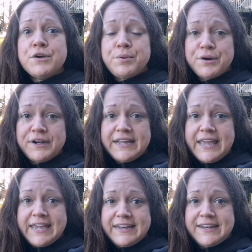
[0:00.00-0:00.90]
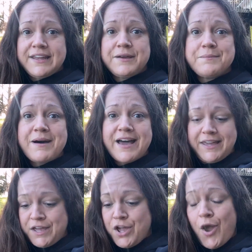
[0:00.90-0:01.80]
putting in
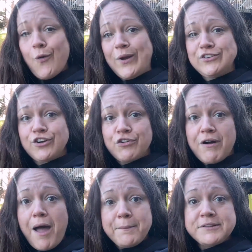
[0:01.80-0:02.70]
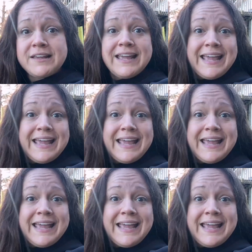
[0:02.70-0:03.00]
my winter crops